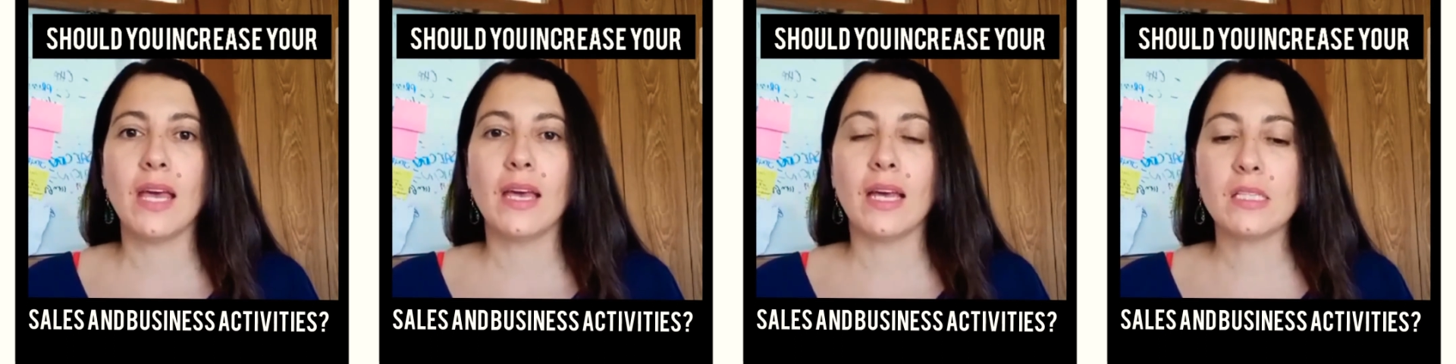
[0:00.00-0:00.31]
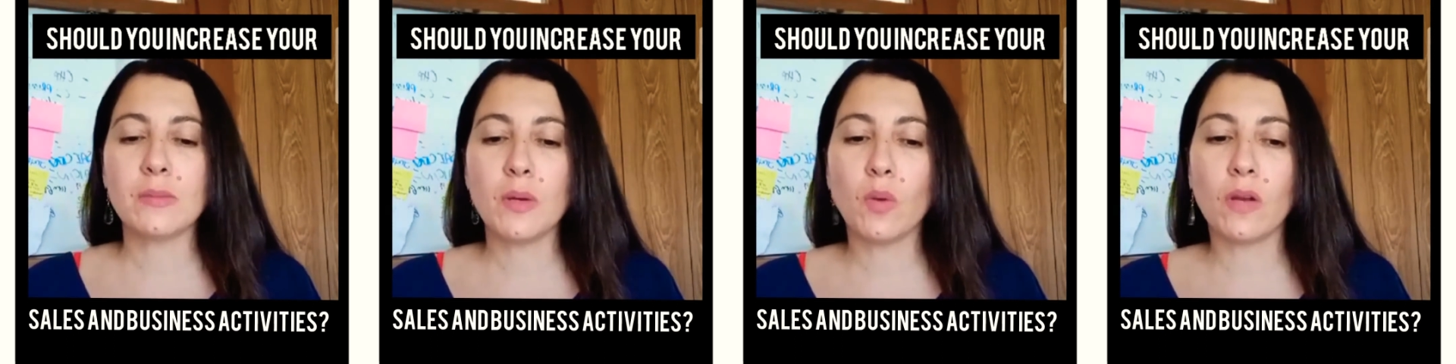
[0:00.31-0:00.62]

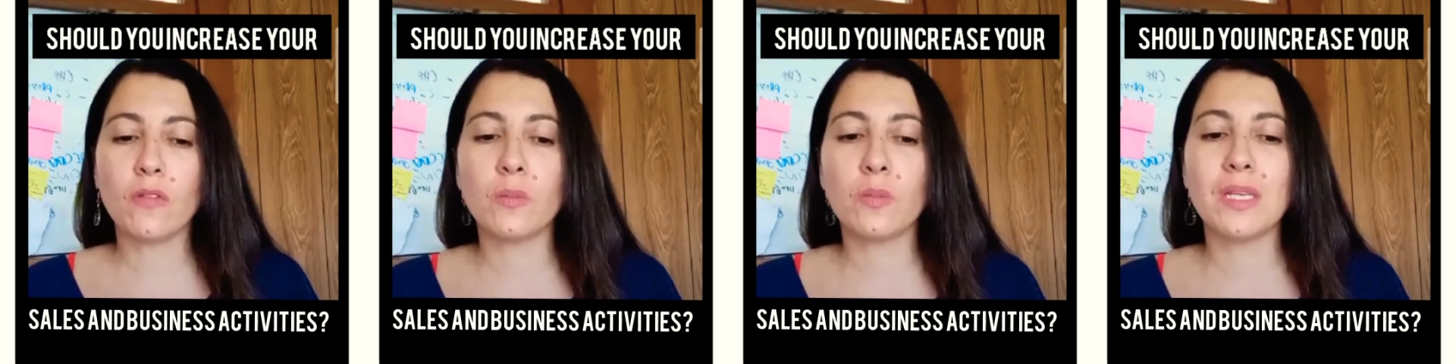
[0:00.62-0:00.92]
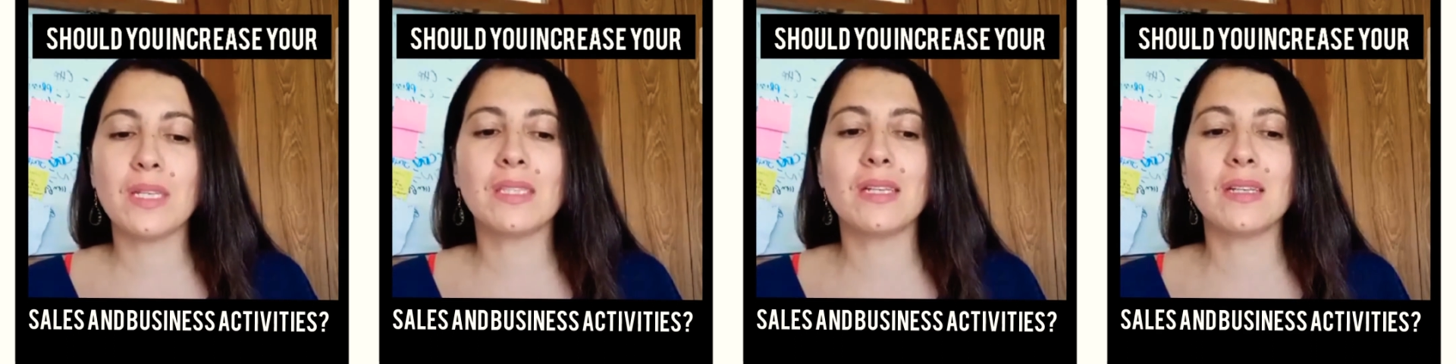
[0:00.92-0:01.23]
it's been one of the
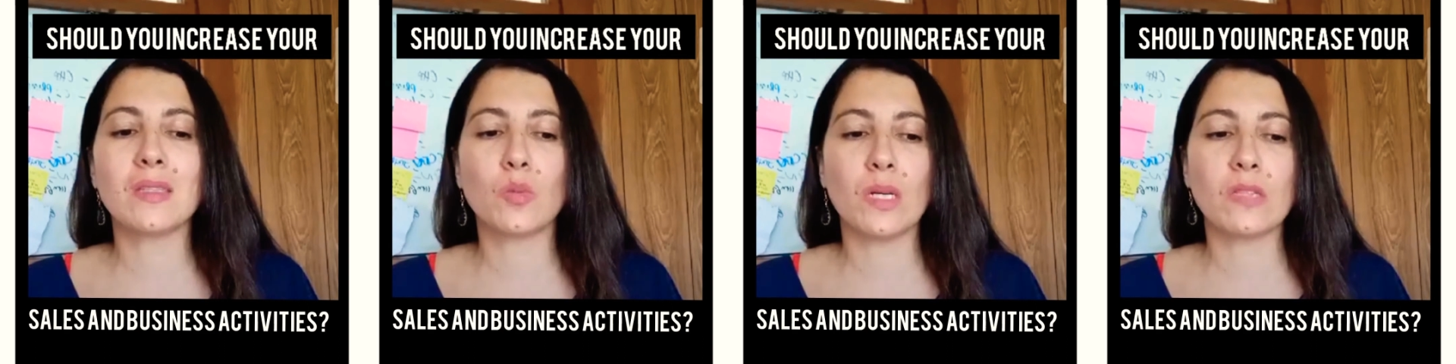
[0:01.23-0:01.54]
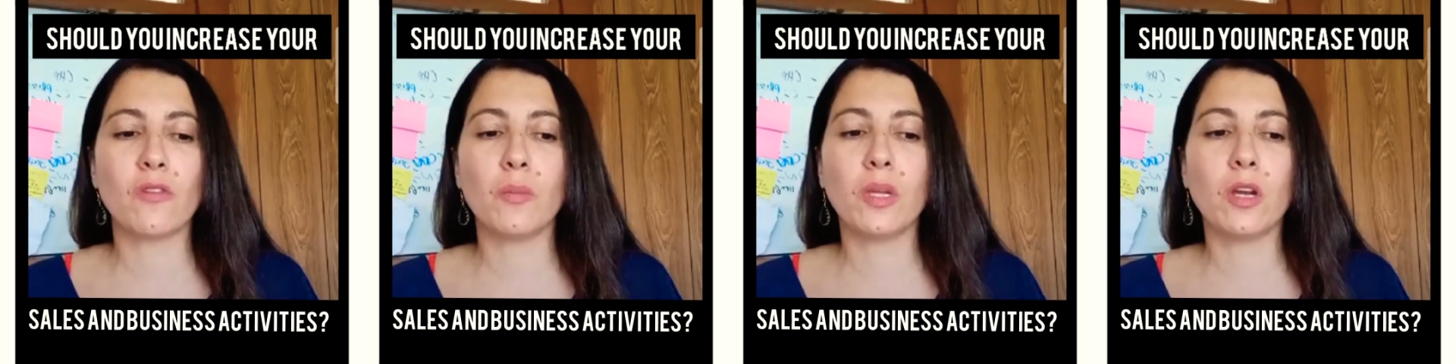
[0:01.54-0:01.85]
busiest weeks
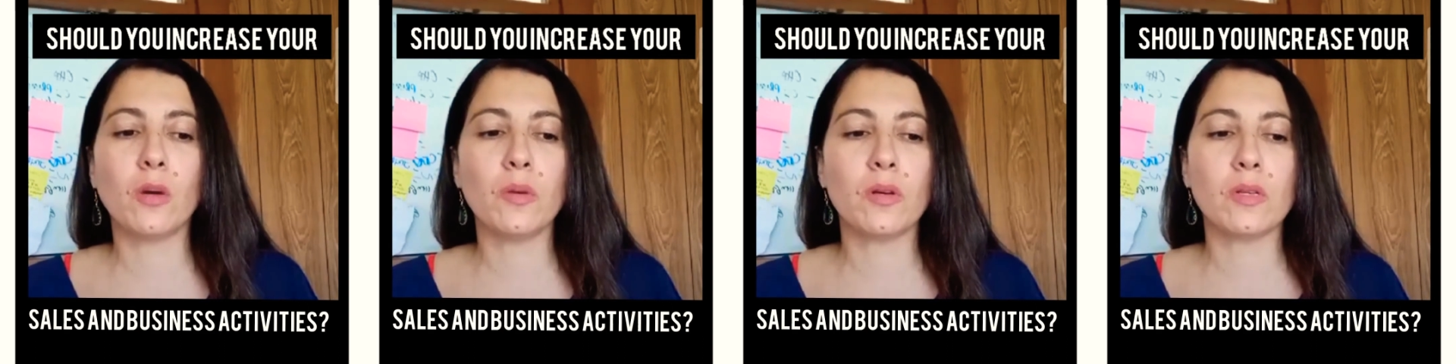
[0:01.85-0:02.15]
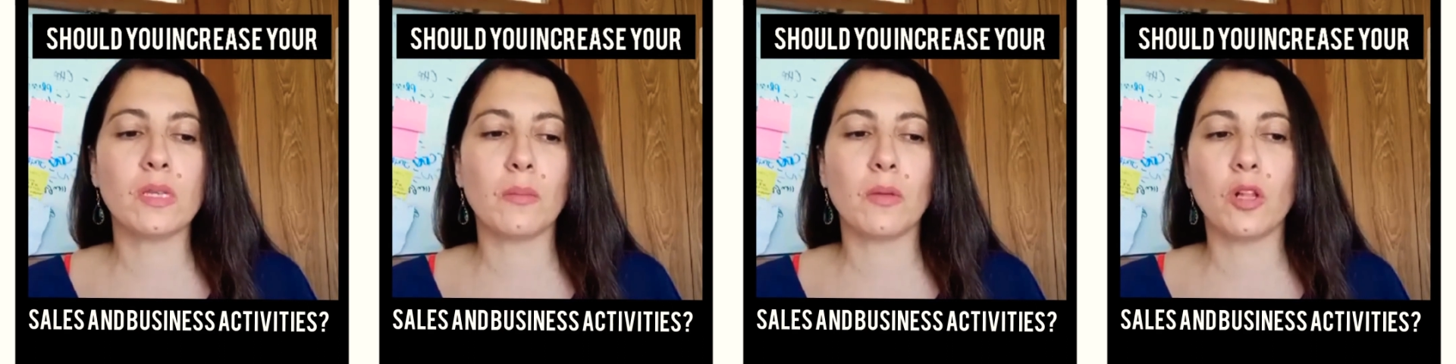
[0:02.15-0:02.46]
for me, not because
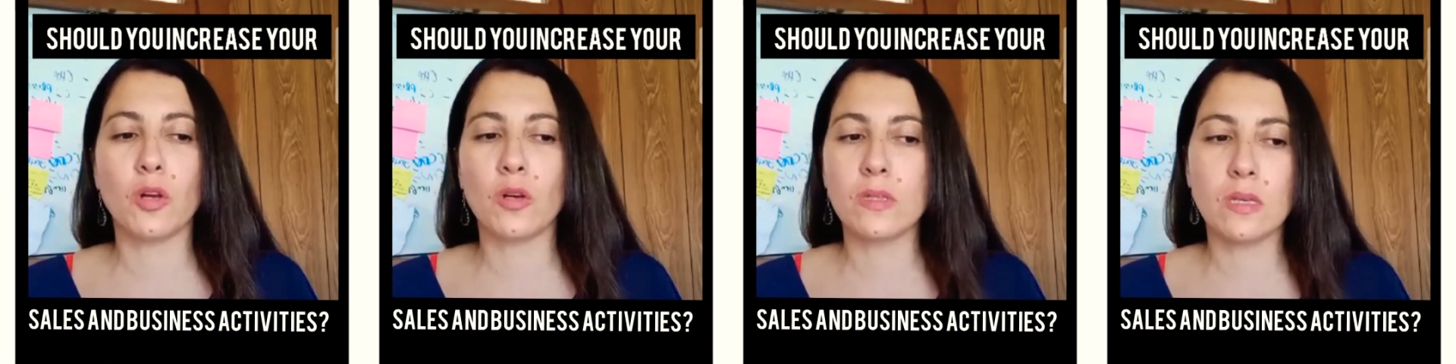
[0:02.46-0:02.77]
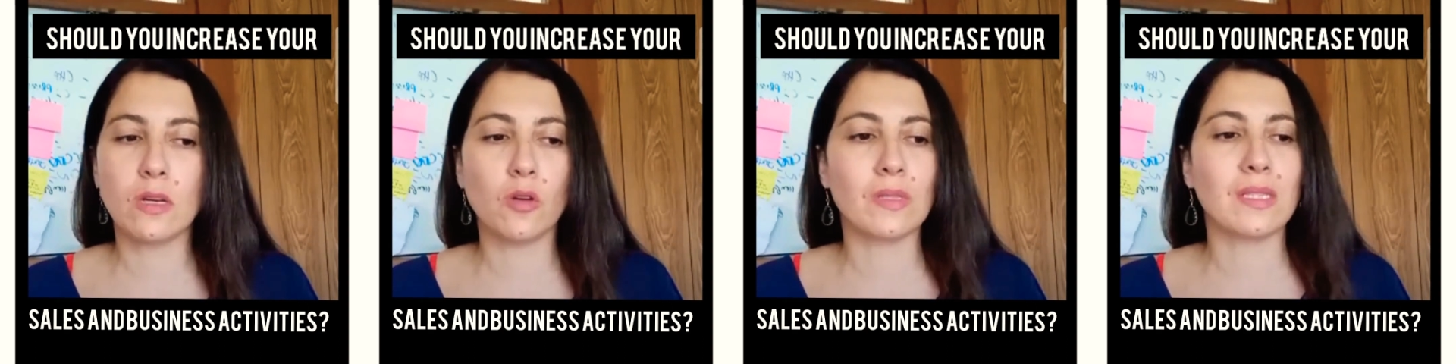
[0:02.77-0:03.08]
I'm
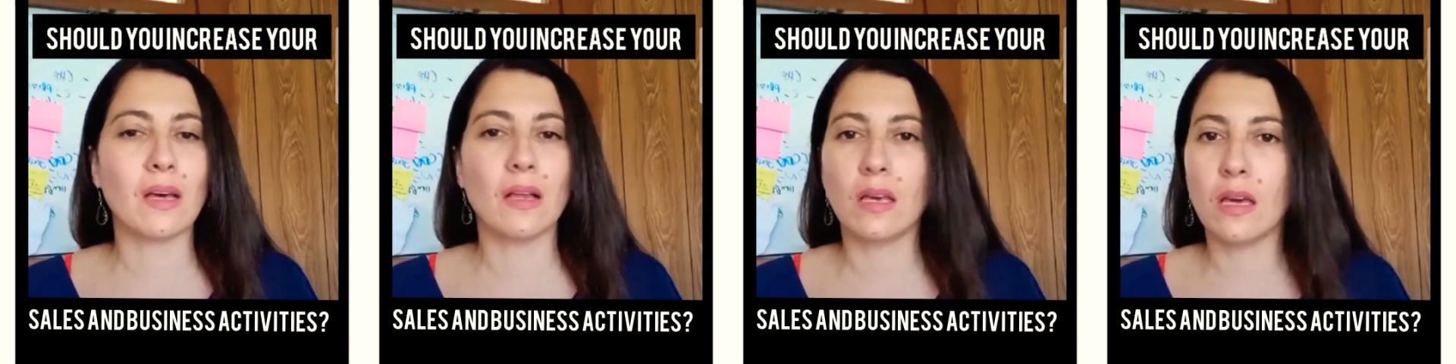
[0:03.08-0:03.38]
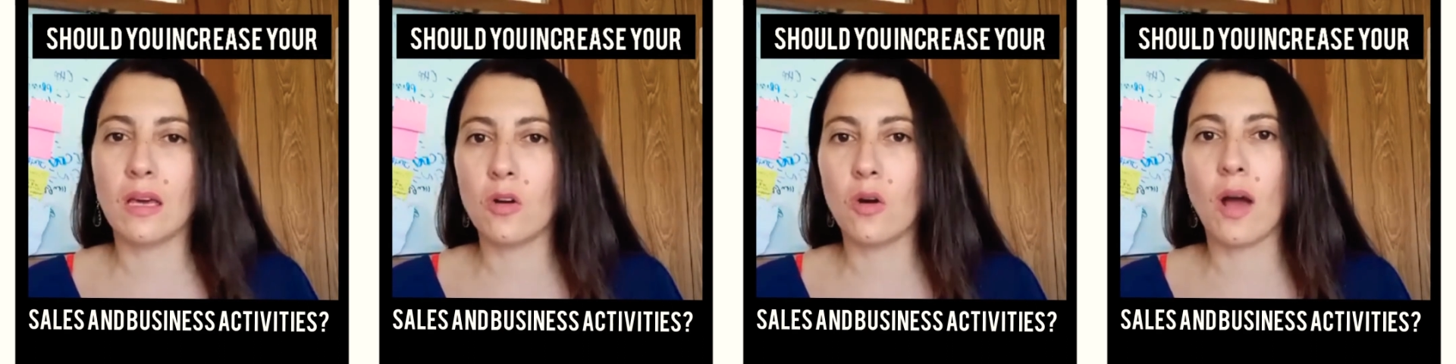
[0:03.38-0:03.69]
closing or
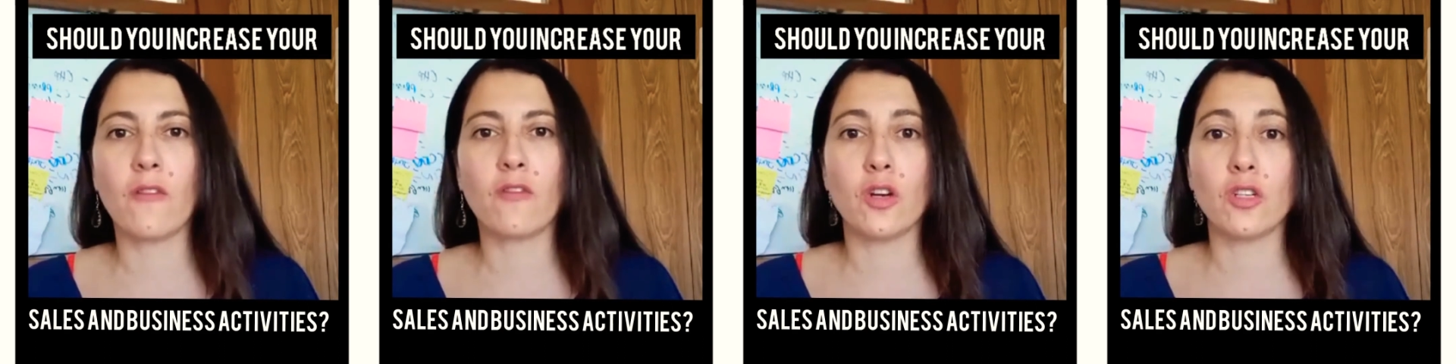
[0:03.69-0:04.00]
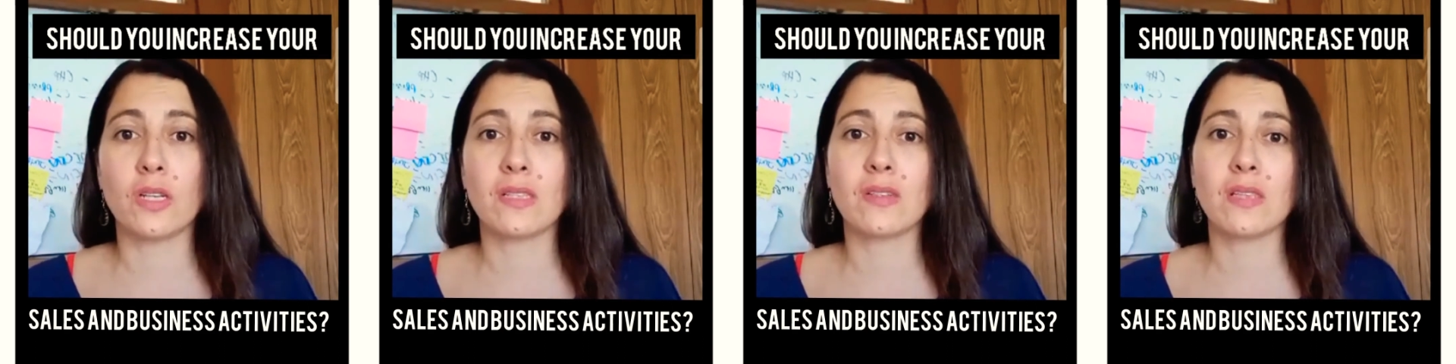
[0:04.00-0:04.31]
selling or I have
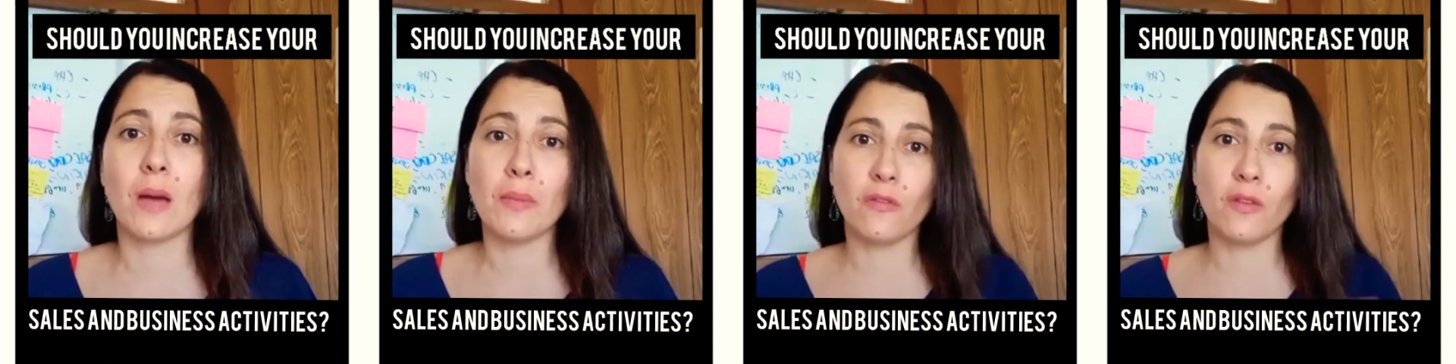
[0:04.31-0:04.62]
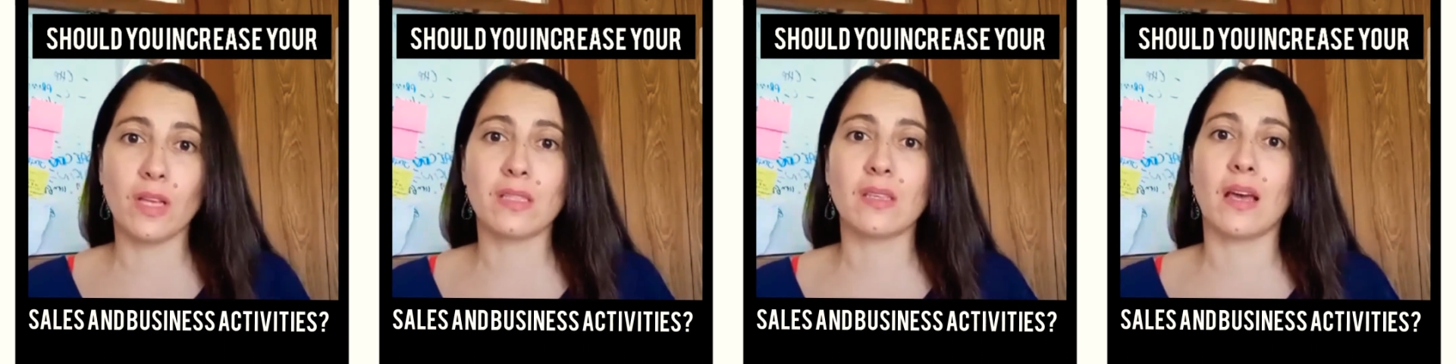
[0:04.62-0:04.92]
contracts, because I'm
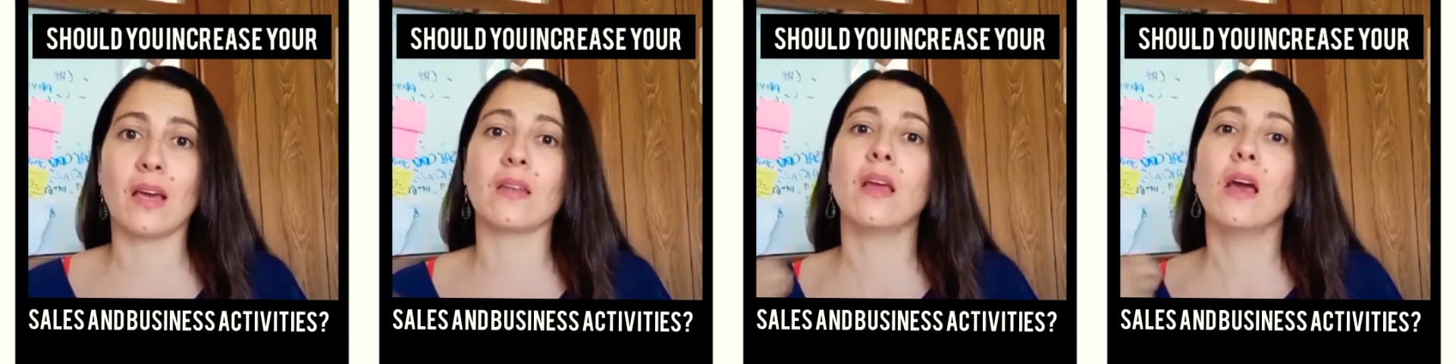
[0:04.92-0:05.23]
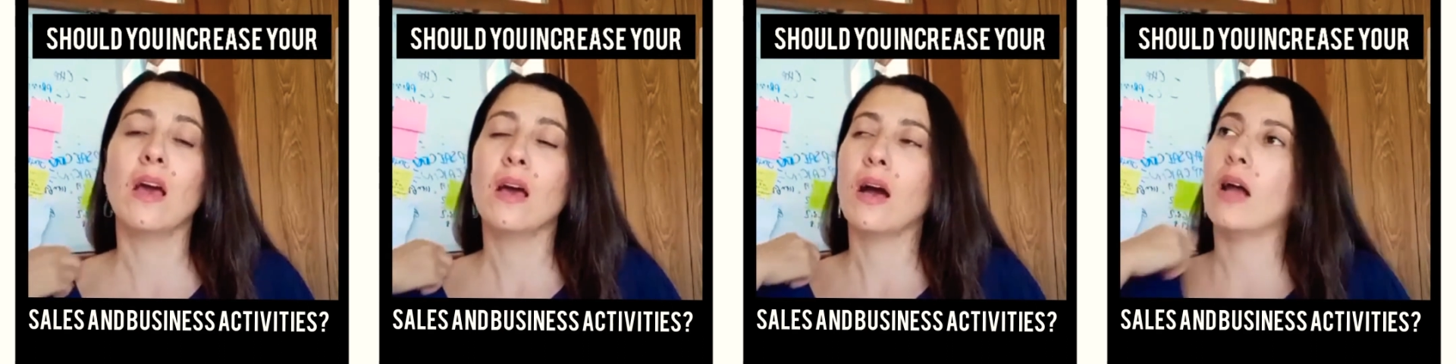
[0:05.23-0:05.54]
events, and
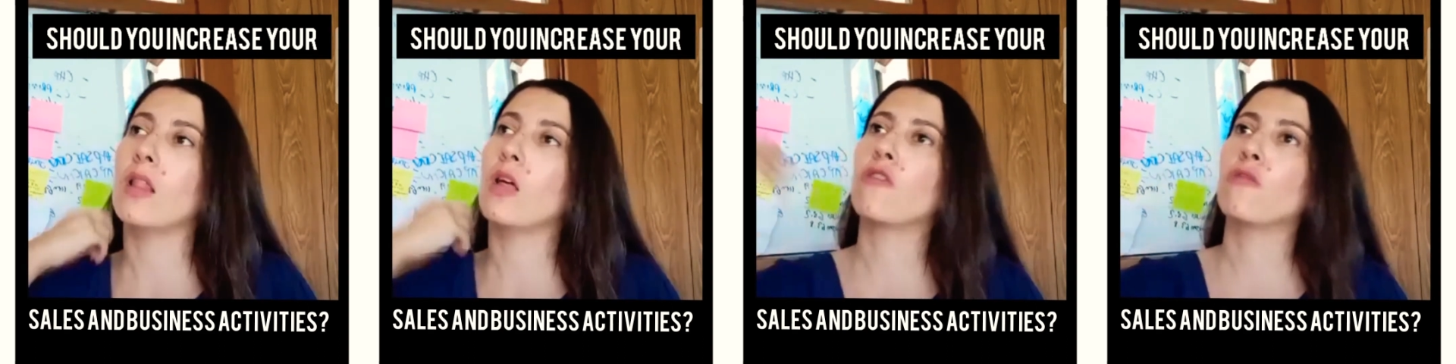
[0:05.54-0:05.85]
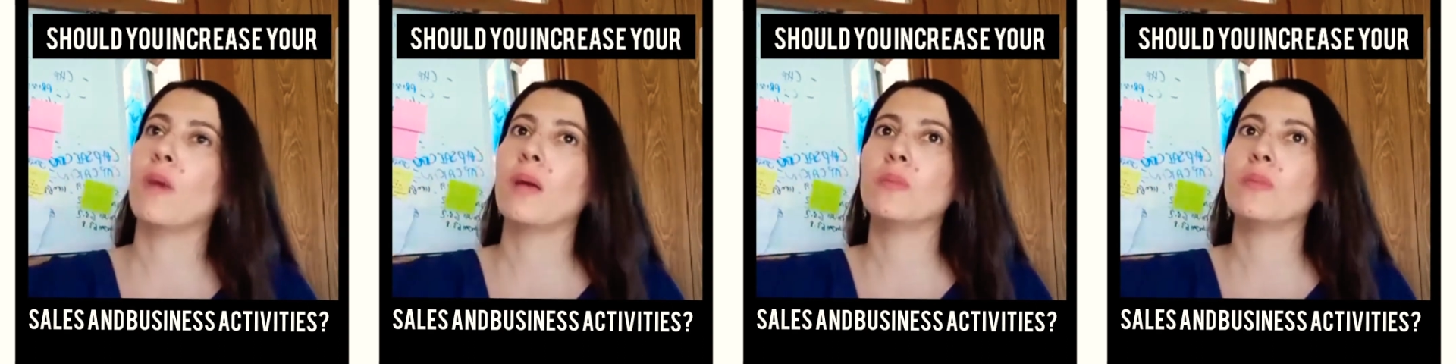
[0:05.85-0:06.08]
a lot of my